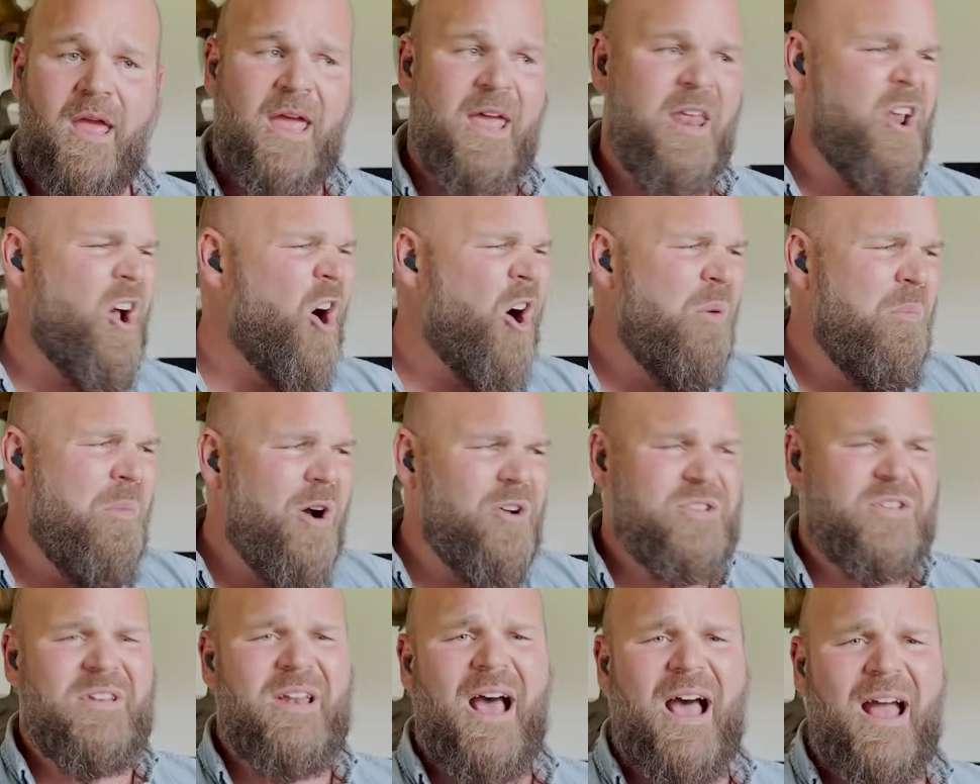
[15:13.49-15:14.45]
And
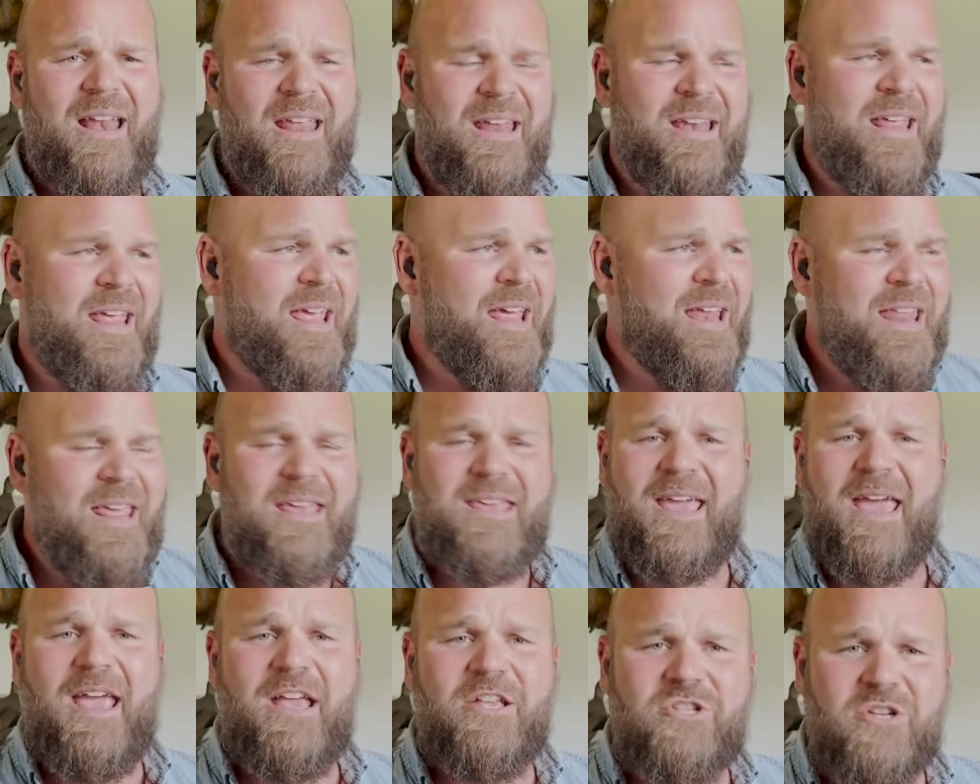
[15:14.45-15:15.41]
almost not in any
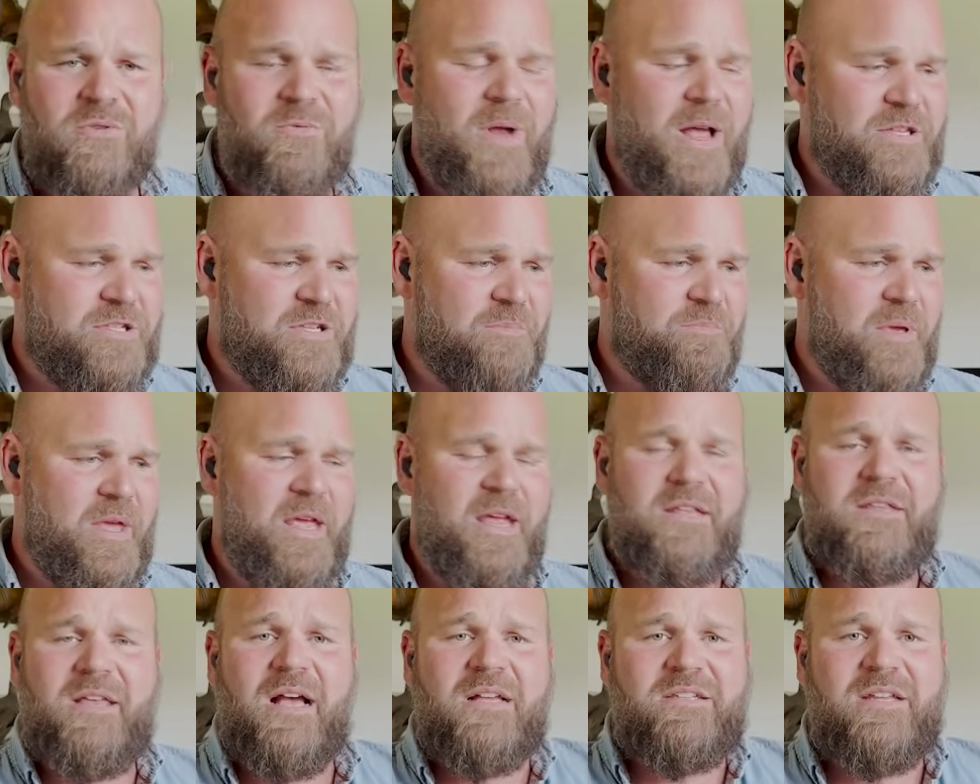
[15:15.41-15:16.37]
Cajun recipe.
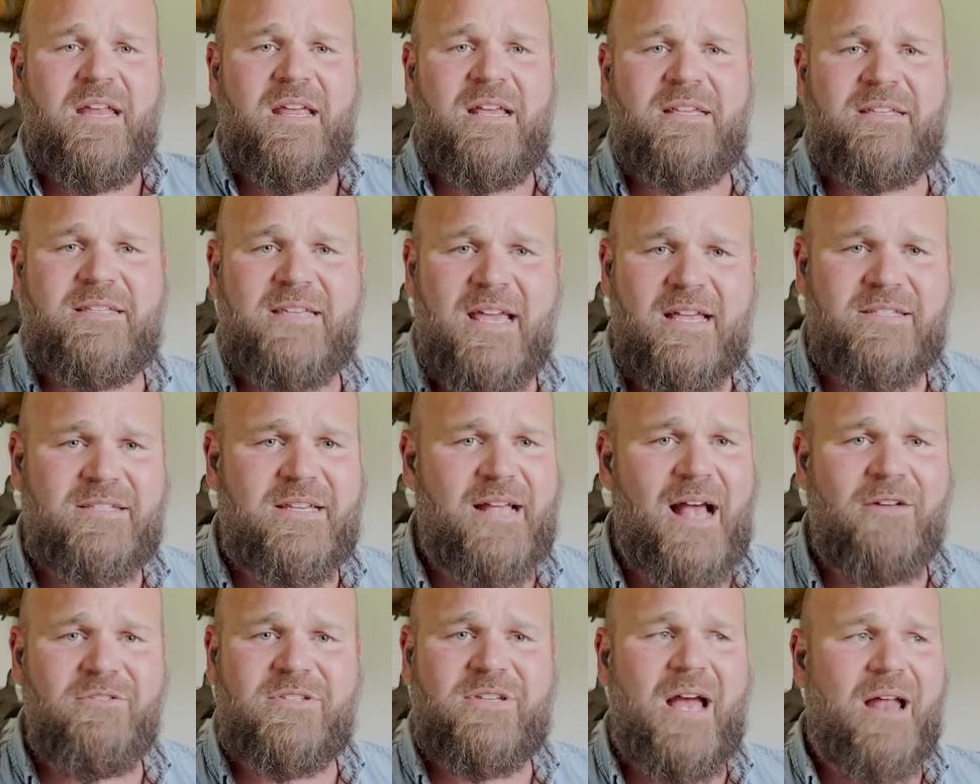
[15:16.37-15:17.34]
It doesn't exist
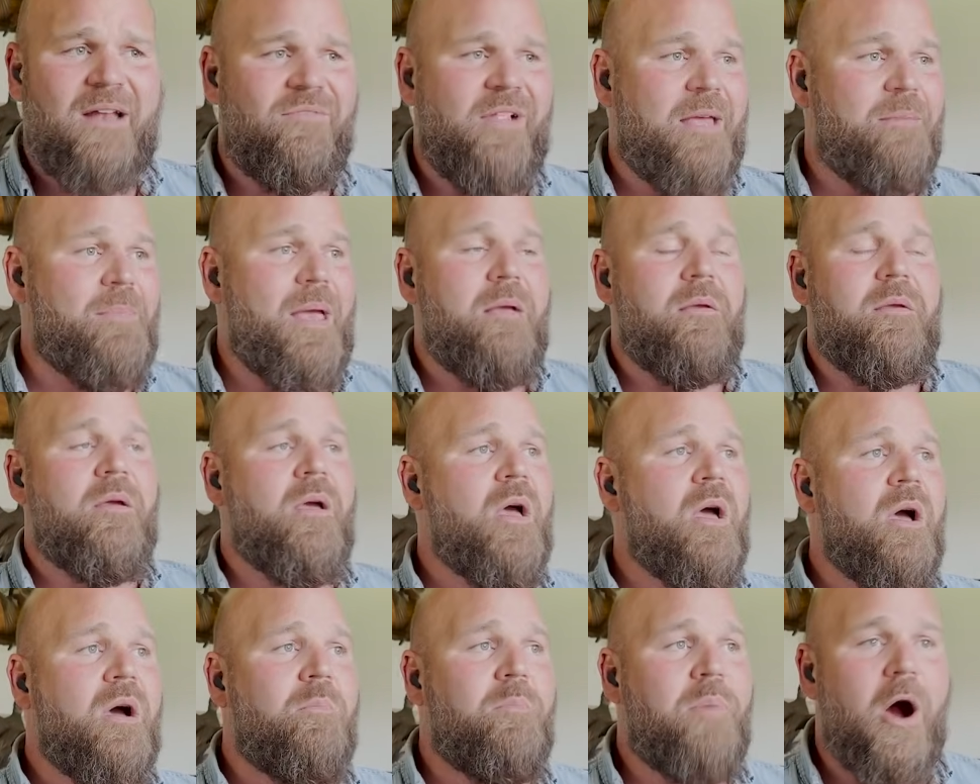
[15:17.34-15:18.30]
outside of like maybe
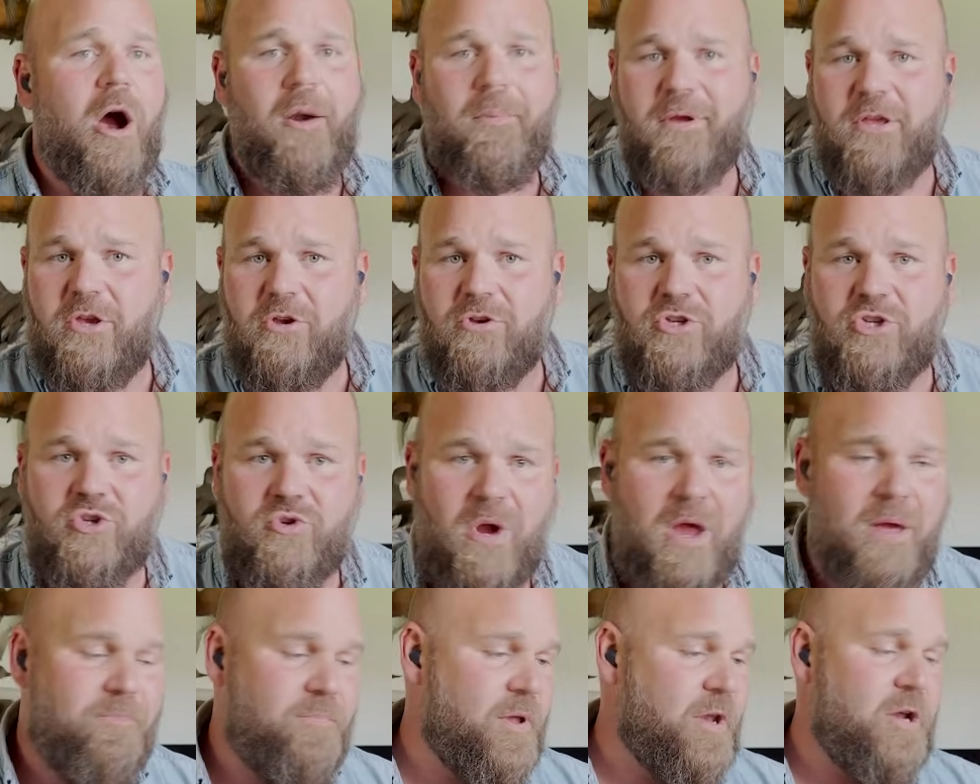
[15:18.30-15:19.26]
barbecue
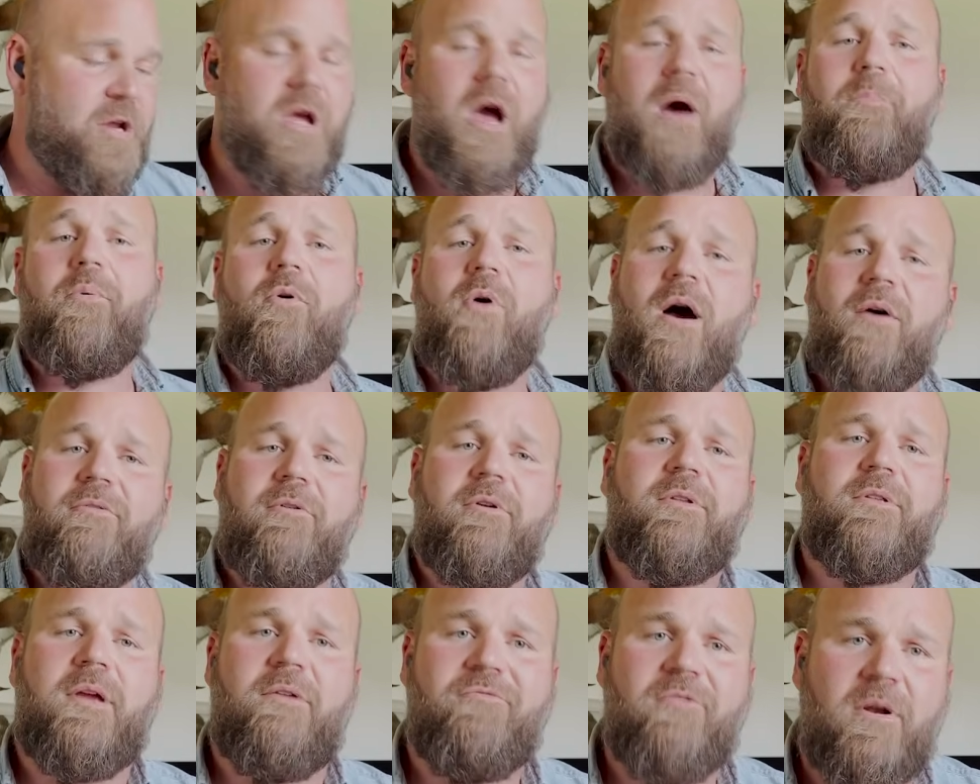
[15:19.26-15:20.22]
shrimp and a couple other
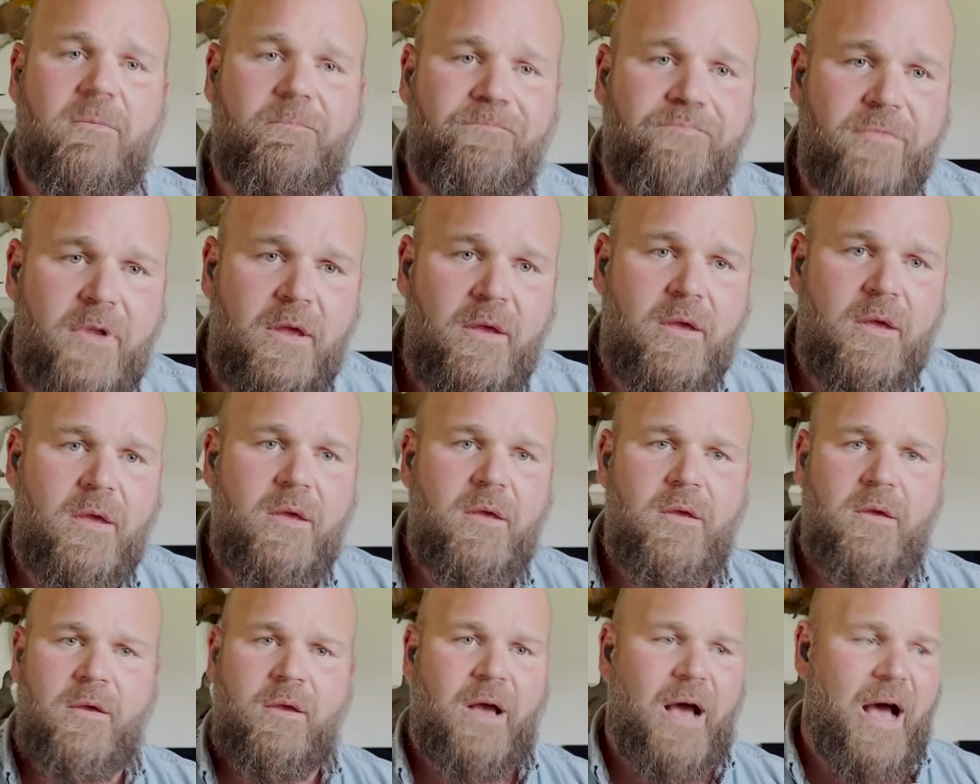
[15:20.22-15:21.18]
different
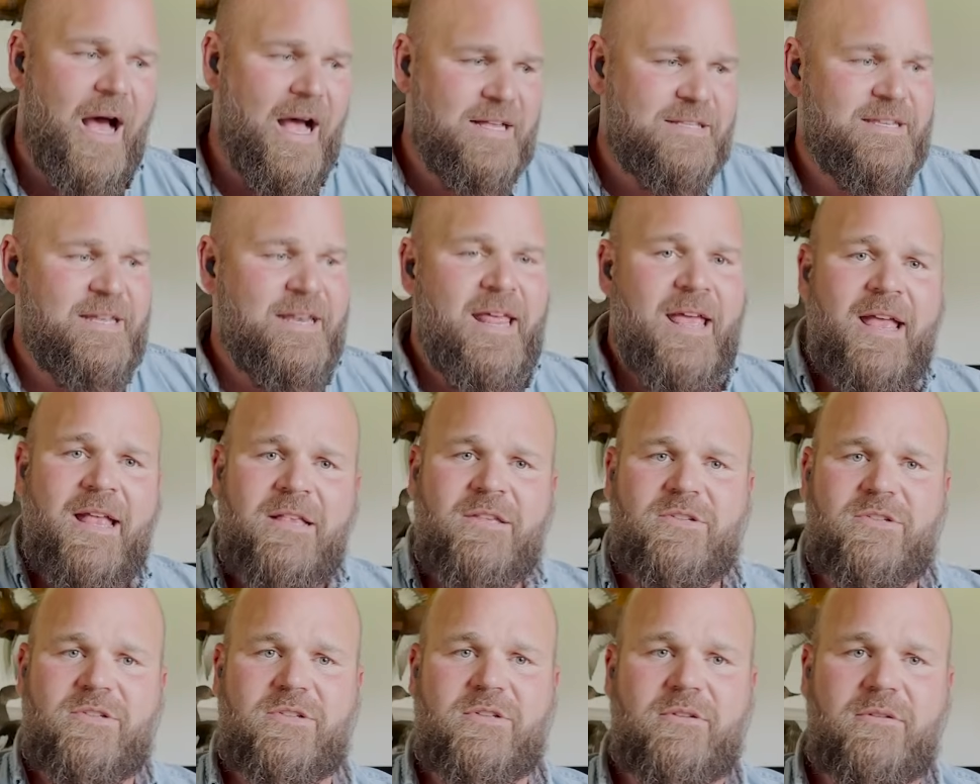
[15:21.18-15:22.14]
odds and
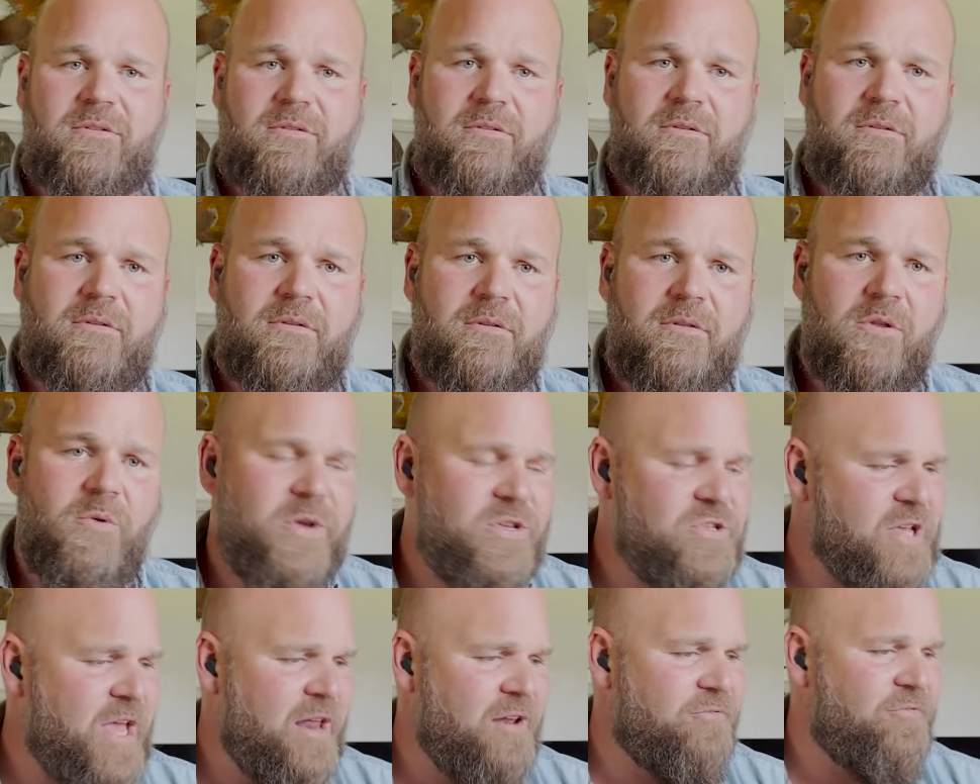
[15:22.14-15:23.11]
ends
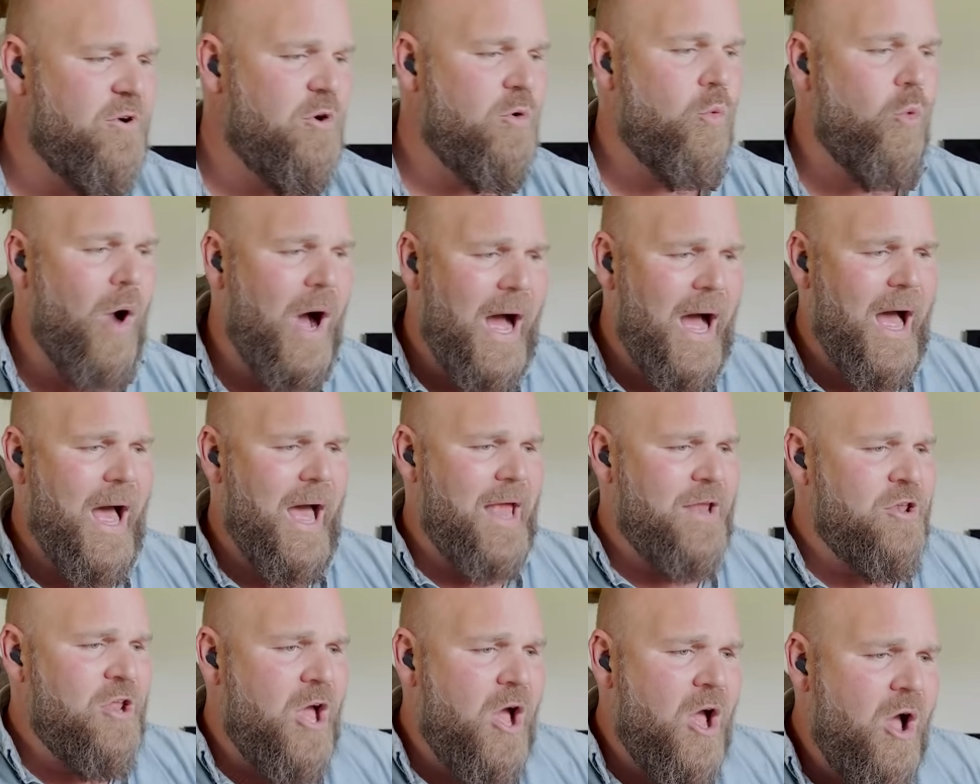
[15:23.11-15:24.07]
Louisiana food.
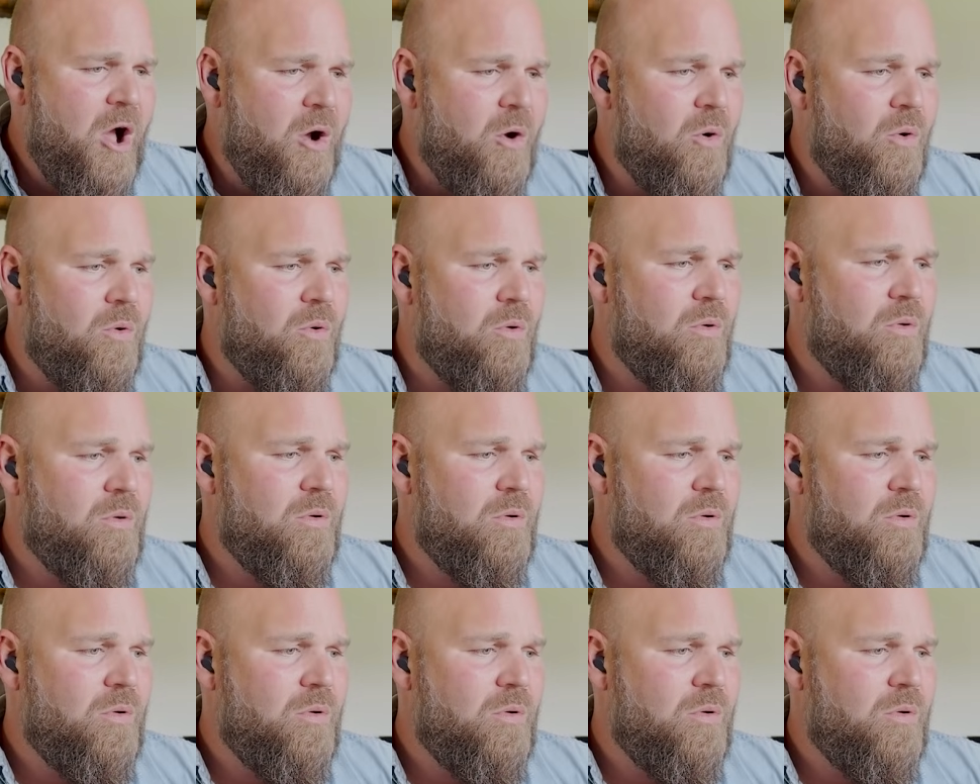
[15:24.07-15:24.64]
Why? No.